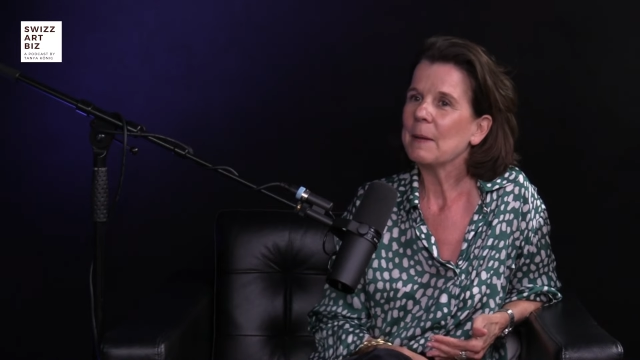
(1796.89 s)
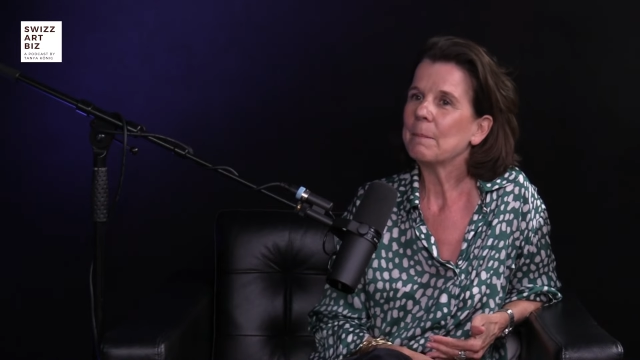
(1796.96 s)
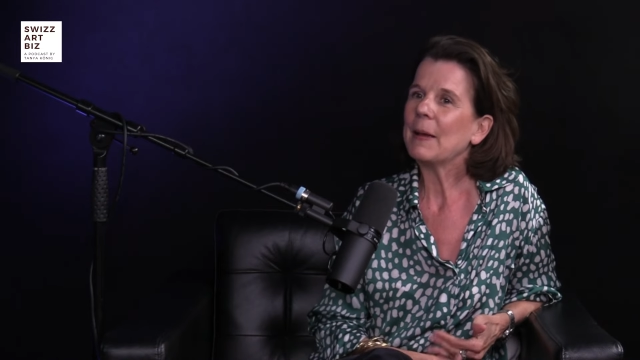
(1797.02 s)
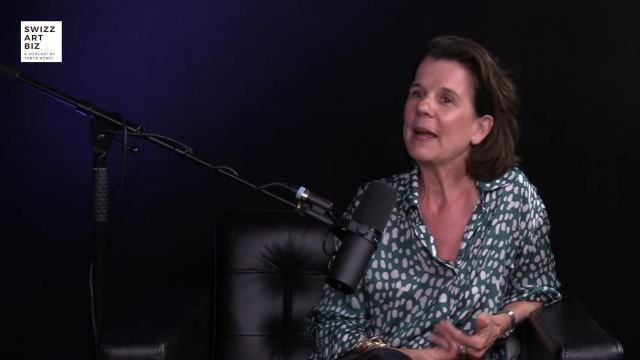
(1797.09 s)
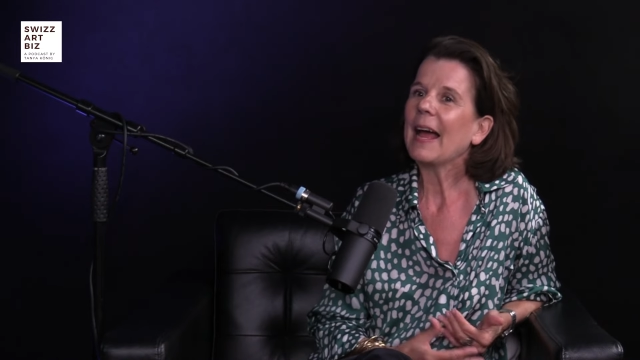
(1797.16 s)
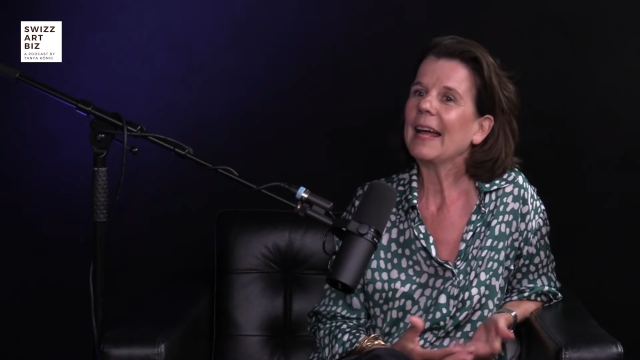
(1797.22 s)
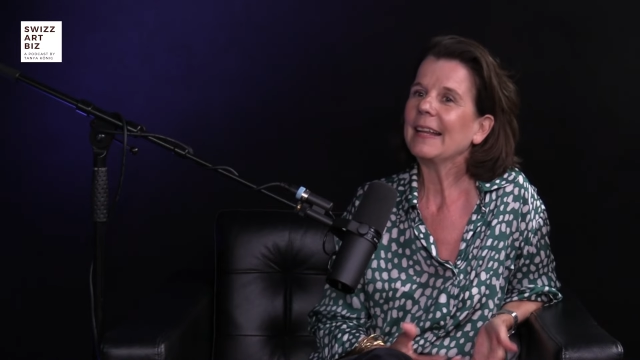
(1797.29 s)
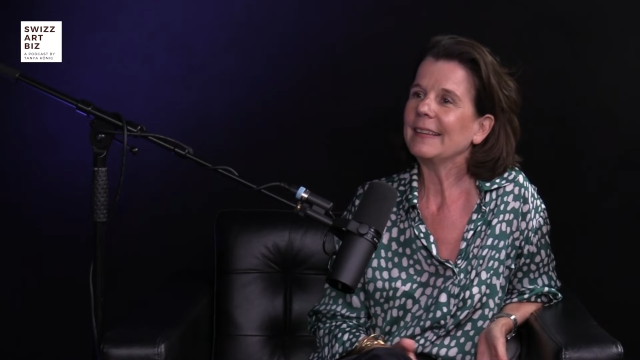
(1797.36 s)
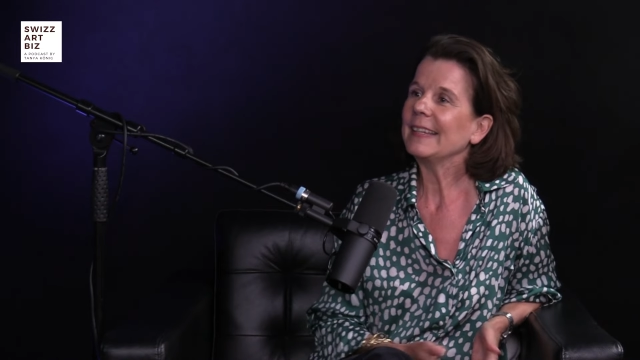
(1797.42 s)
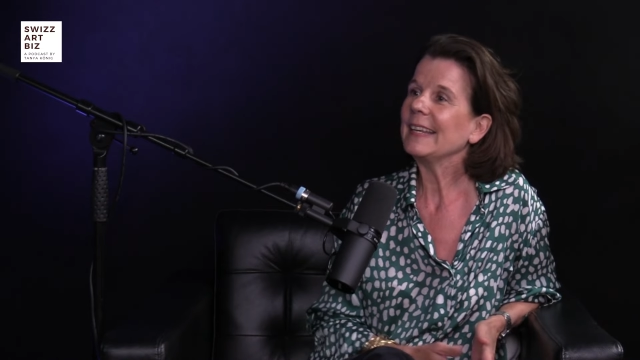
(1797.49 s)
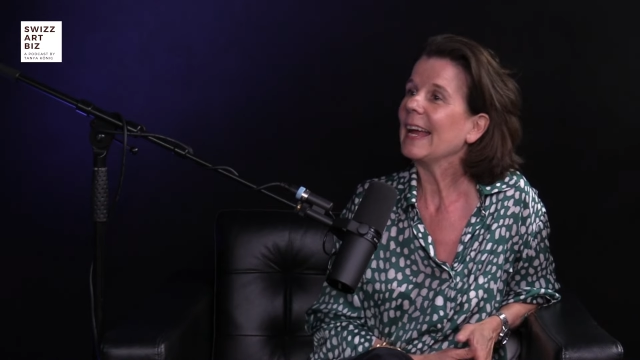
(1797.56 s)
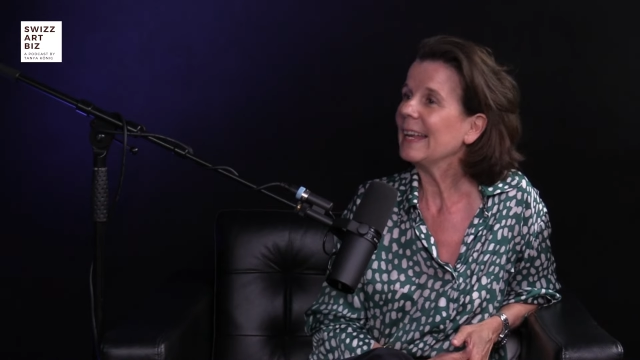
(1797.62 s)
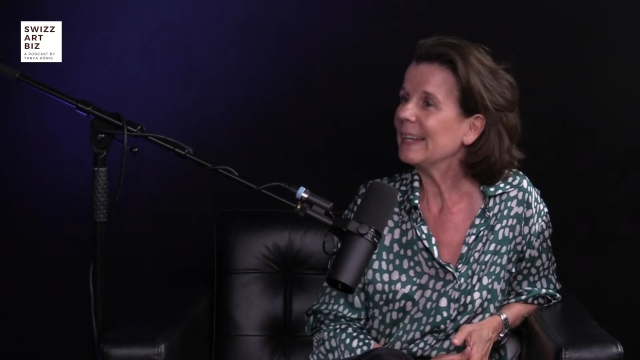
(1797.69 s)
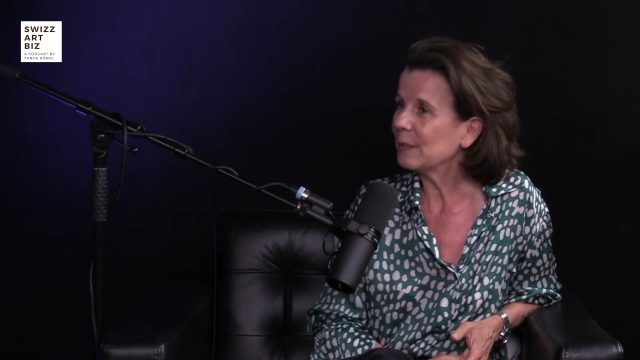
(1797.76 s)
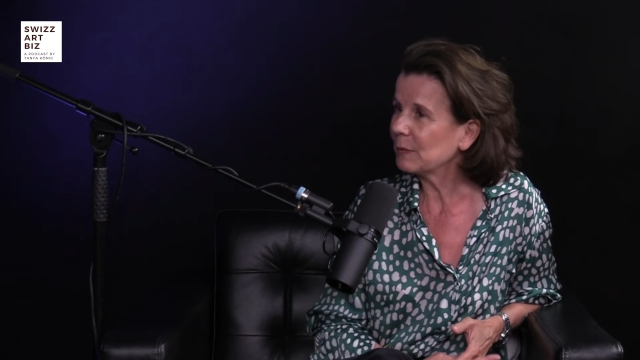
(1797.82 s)
But at the
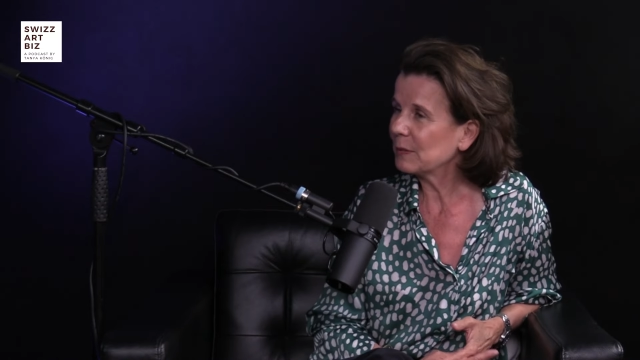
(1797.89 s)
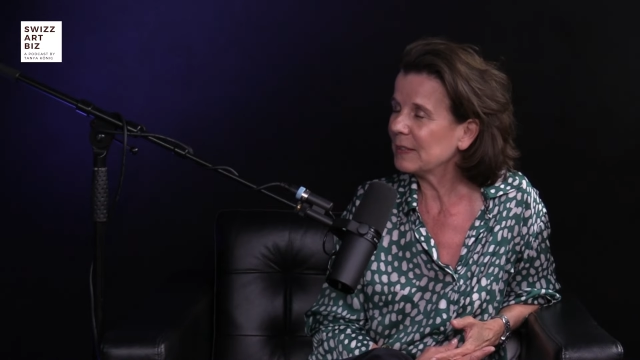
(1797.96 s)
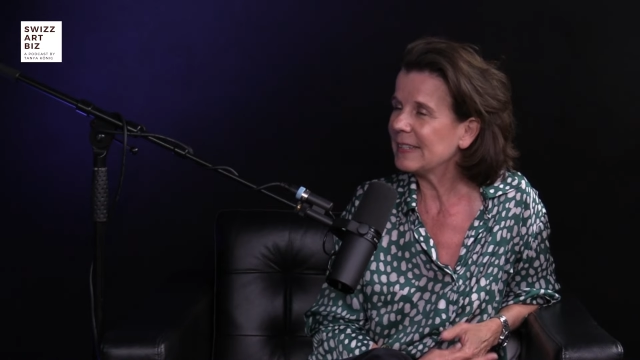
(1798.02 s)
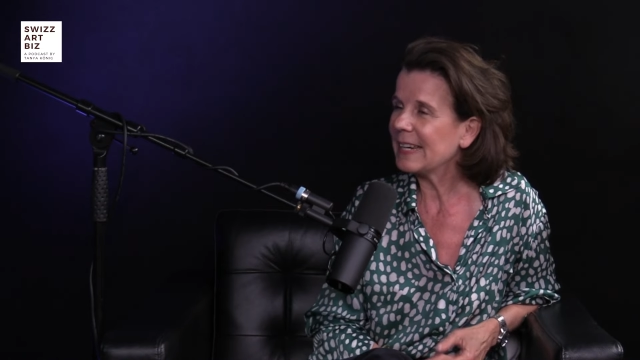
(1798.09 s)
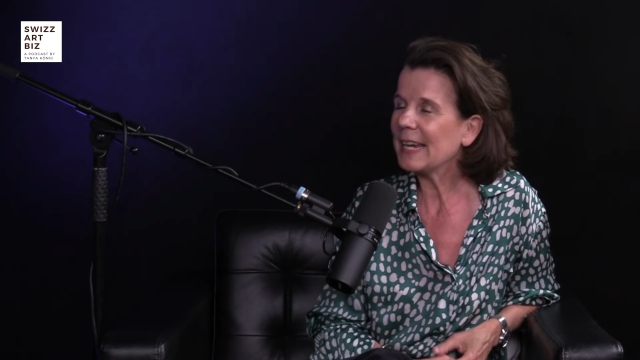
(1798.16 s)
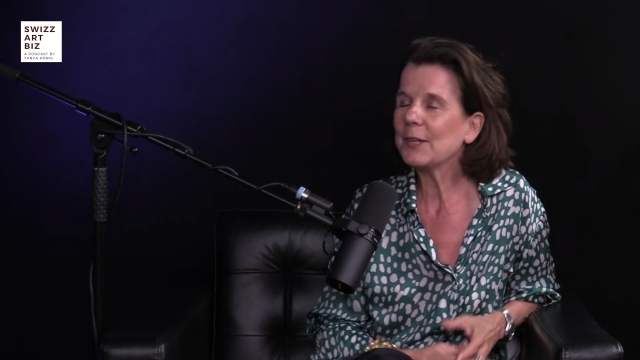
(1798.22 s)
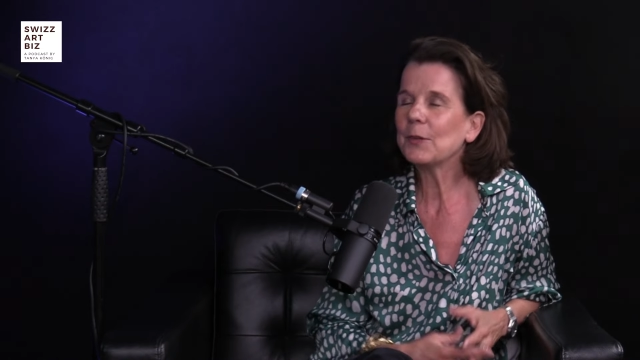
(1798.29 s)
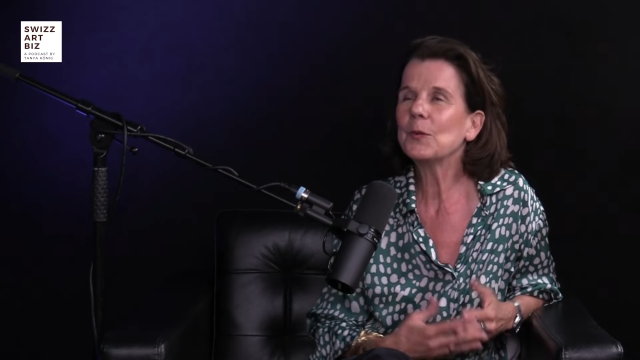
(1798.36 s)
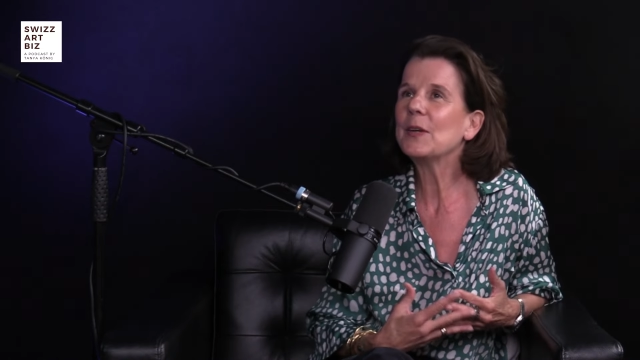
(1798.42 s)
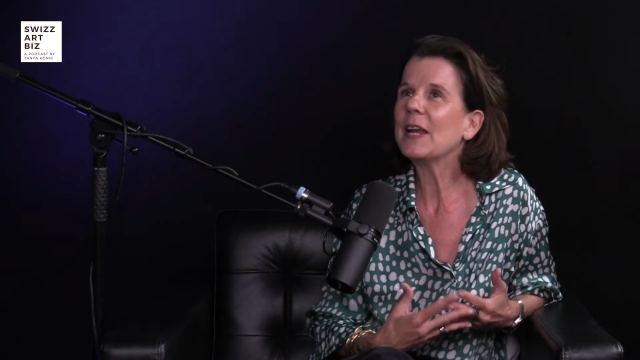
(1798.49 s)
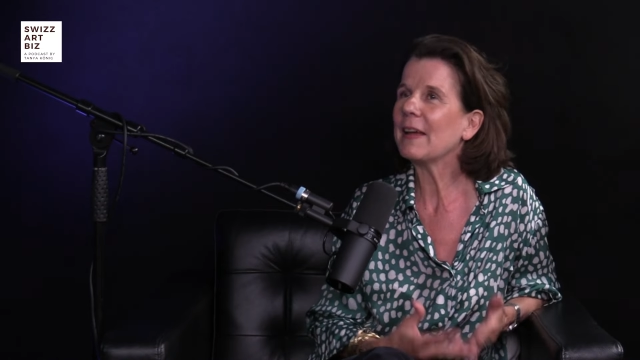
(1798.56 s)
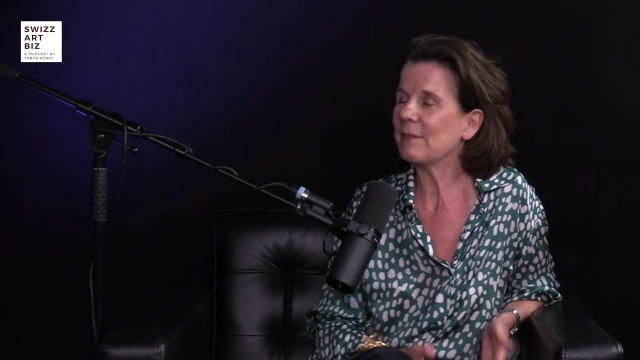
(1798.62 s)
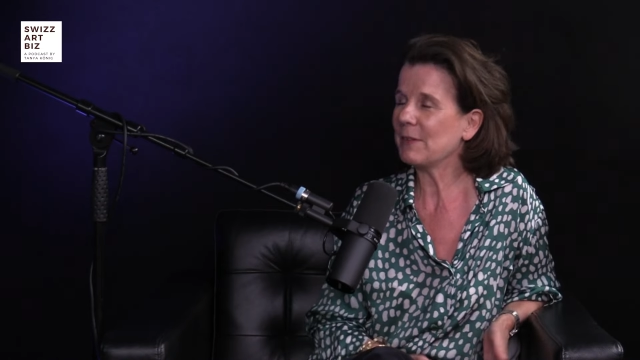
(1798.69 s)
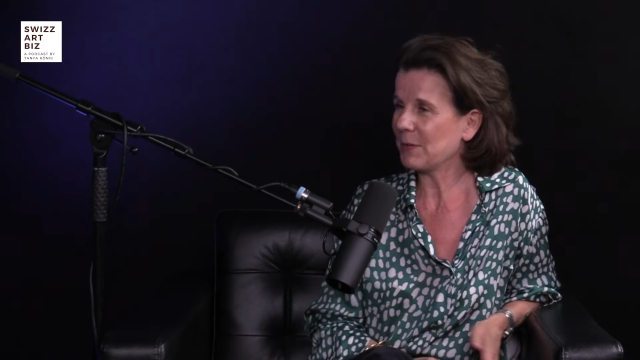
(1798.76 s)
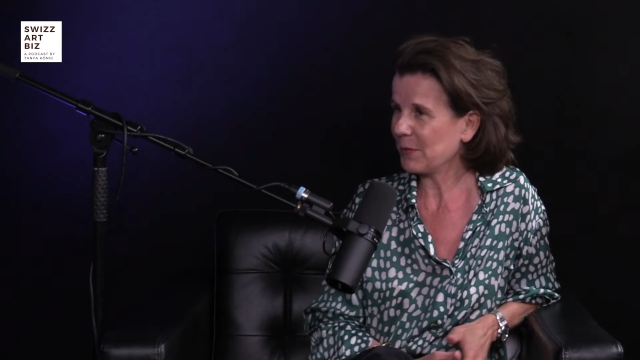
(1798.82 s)
end of the day, you
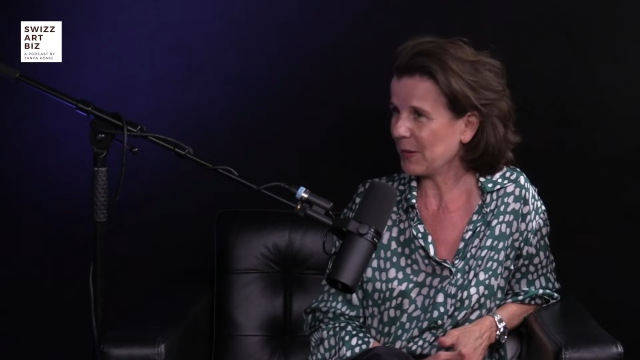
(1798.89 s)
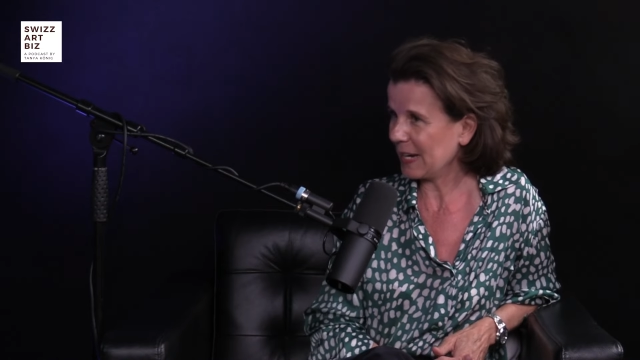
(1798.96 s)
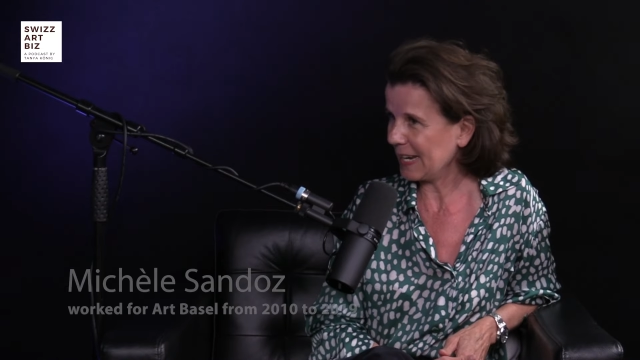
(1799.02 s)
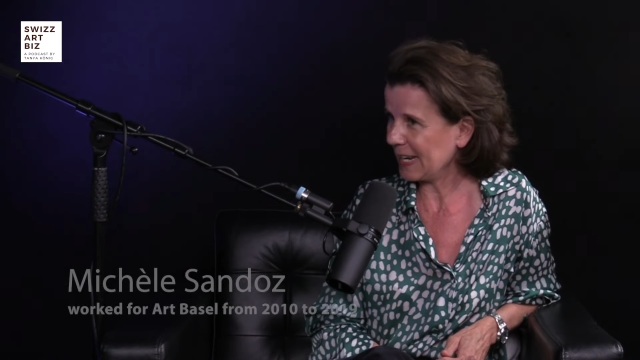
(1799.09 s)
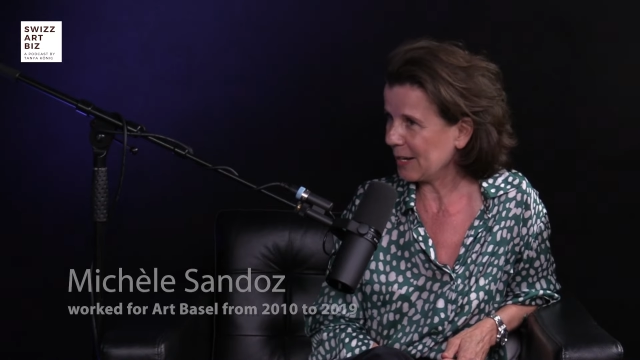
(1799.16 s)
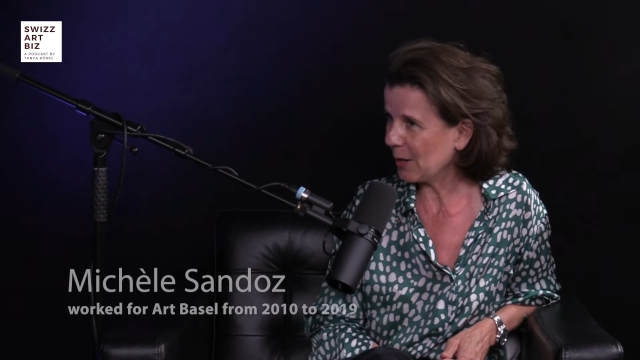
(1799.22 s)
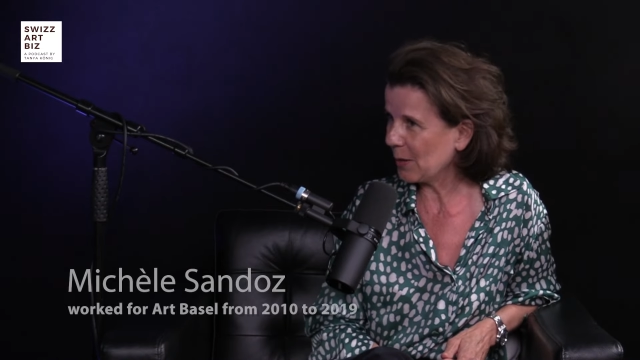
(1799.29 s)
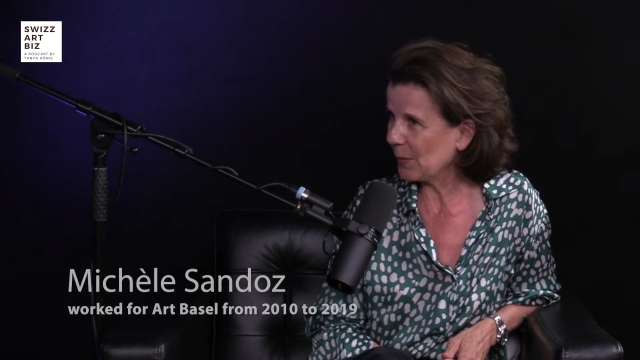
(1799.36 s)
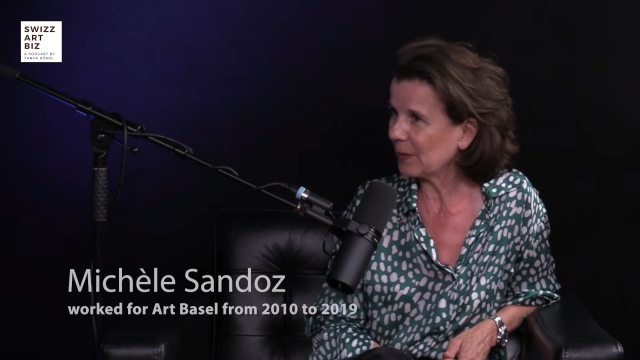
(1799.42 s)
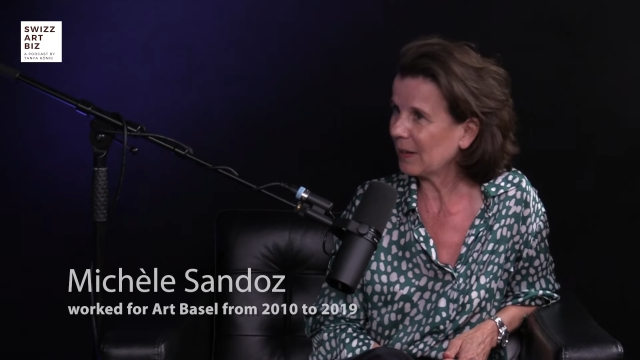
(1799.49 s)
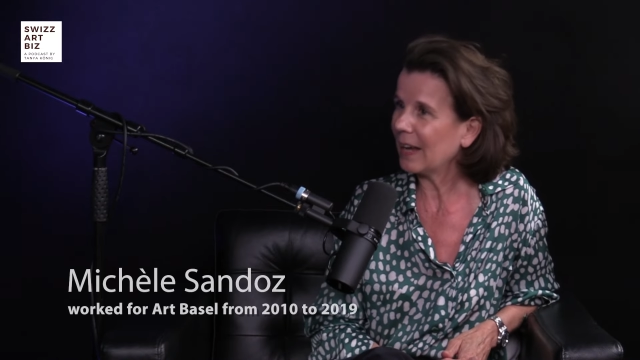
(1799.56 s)
never really know